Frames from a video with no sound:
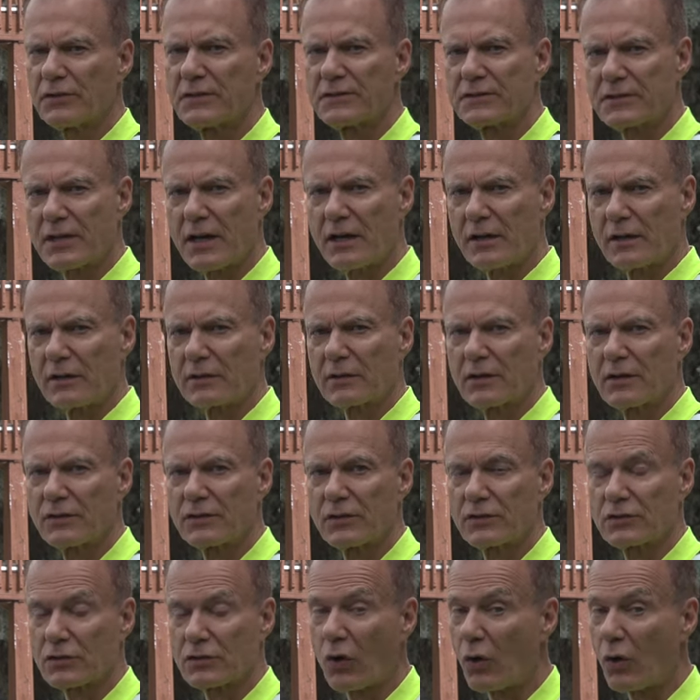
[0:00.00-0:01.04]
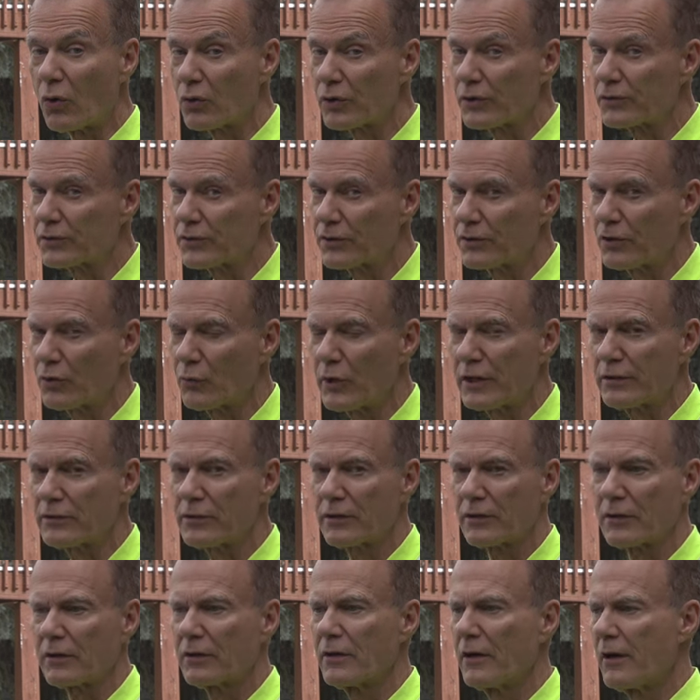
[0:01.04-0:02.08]
sun, because it's coldest in the
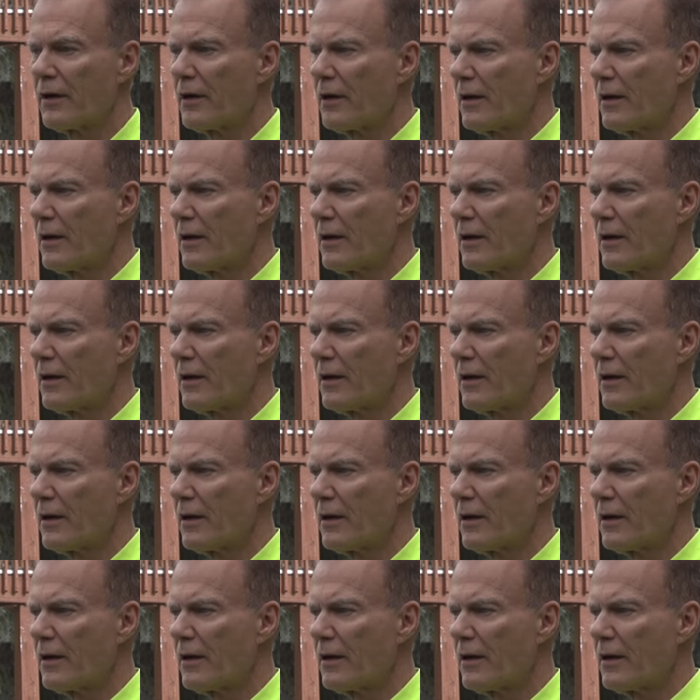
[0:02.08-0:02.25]
winter,